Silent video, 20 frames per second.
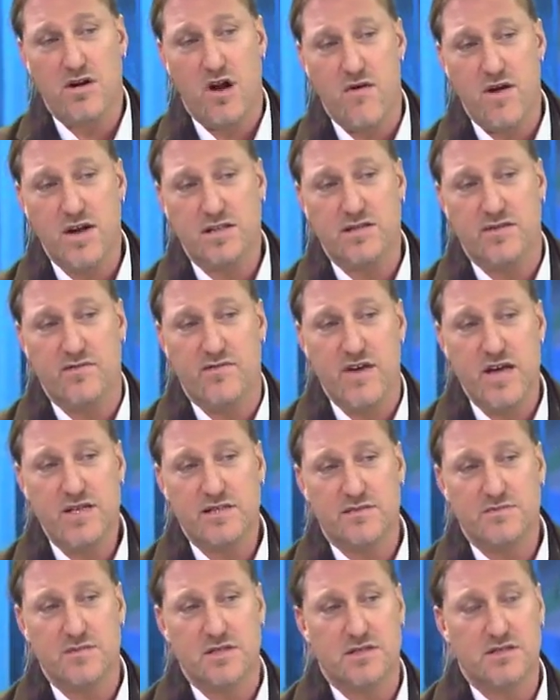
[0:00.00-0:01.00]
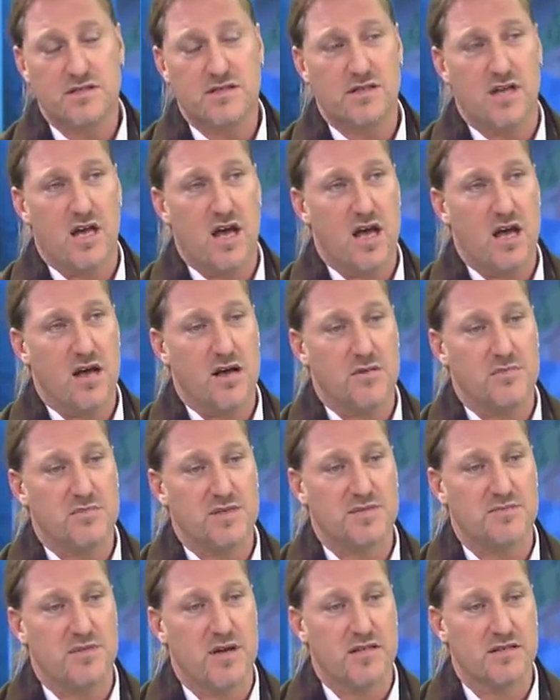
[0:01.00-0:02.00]
direct investment
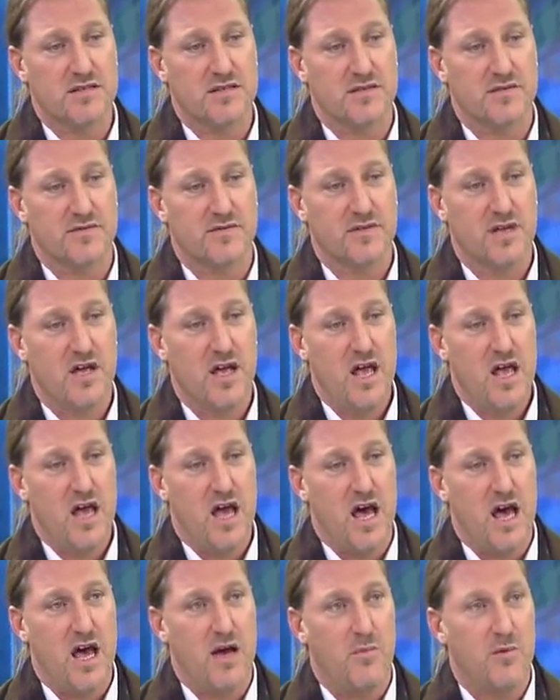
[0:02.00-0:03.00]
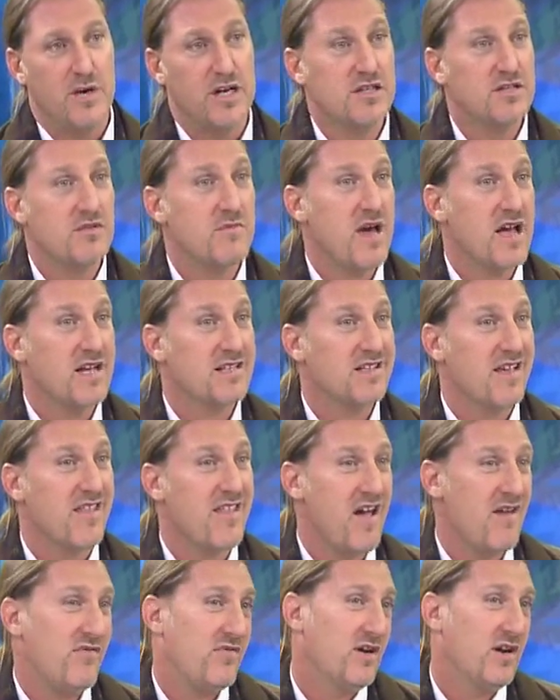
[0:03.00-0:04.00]
perspective, we need to make South
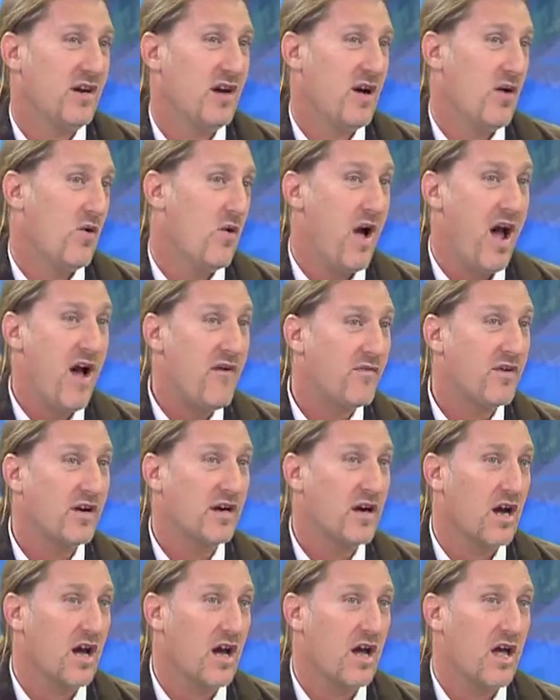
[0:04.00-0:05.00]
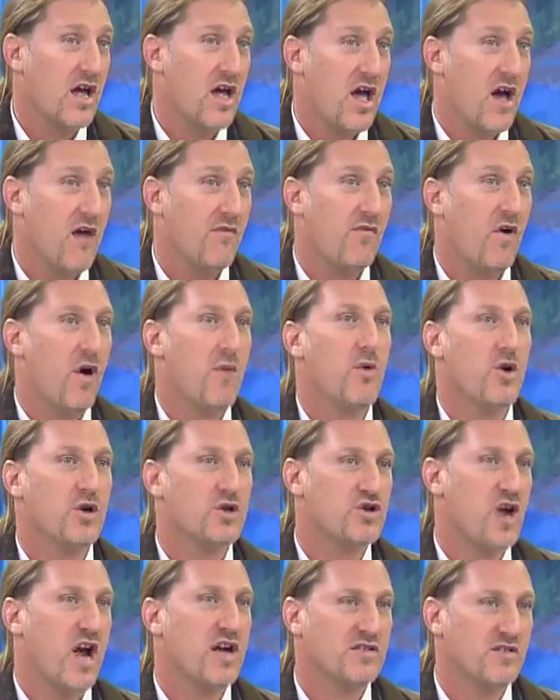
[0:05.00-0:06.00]
Africa or Africa a far more
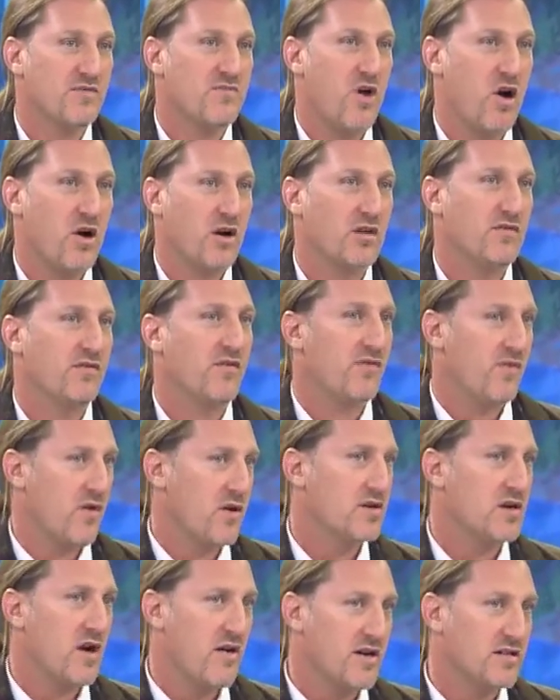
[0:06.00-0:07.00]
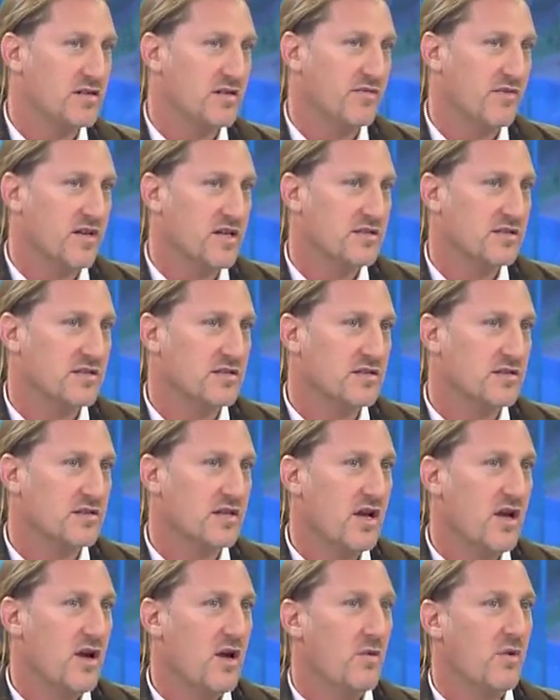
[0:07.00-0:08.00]
attractive market for foreign direct investors.
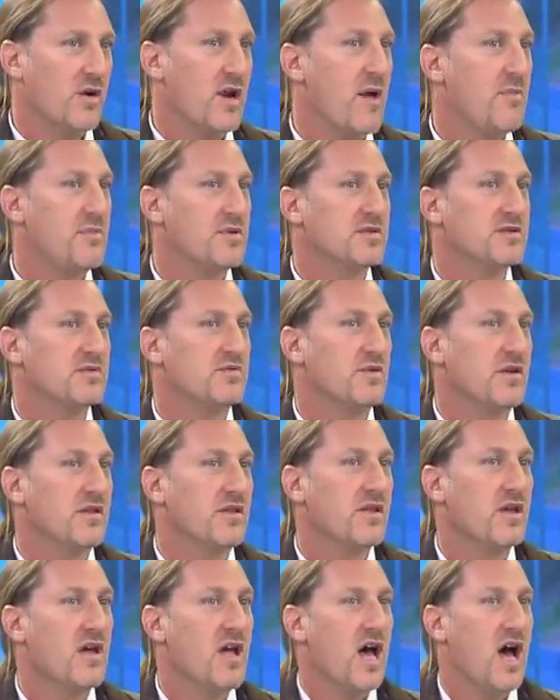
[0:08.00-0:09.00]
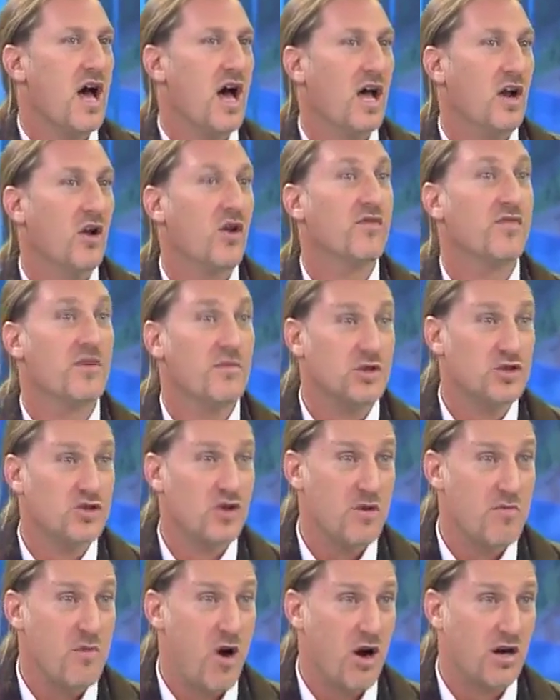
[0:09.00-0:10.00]
What happens with a lot of the
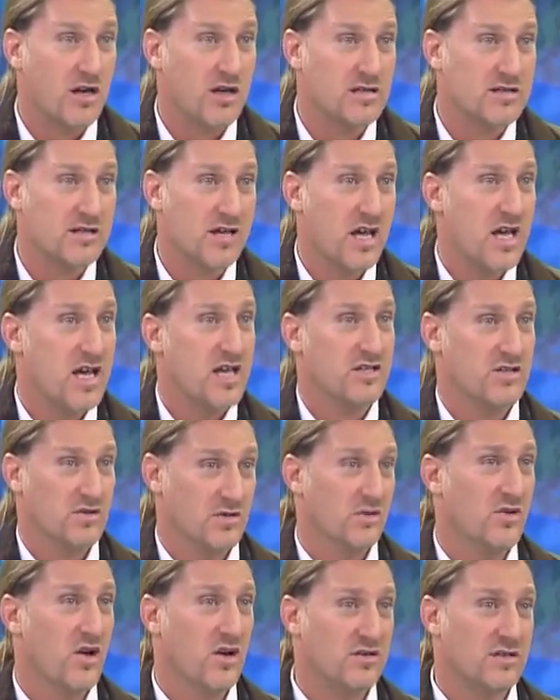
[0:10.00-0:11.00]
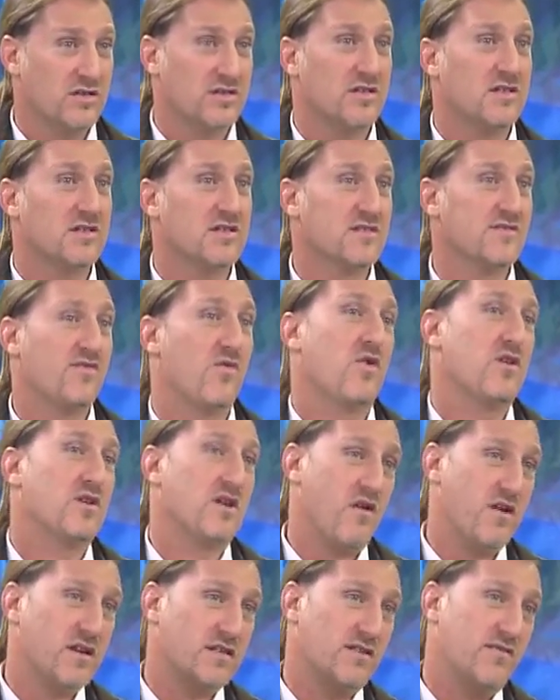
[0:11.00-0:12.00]
mature markets is you'll notice that there's foreign
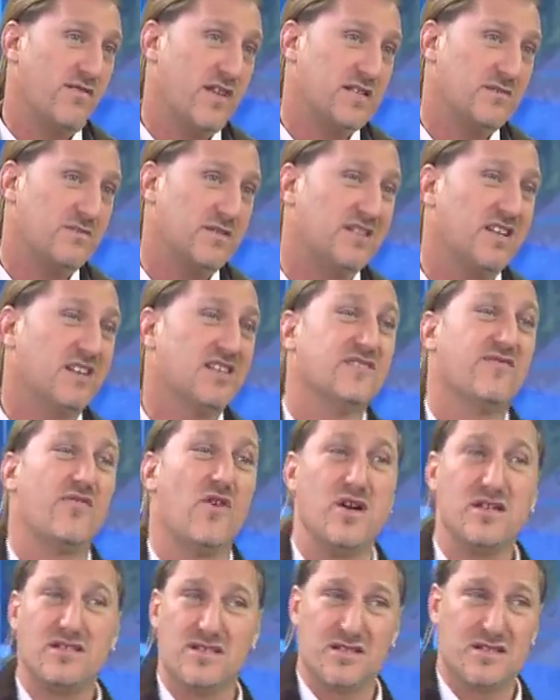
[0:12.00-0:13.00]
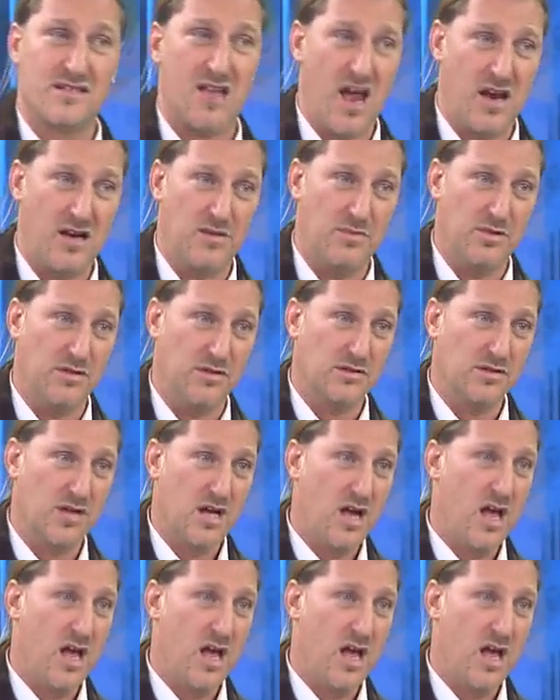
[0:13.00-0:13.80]
direct investment that is very sustainable,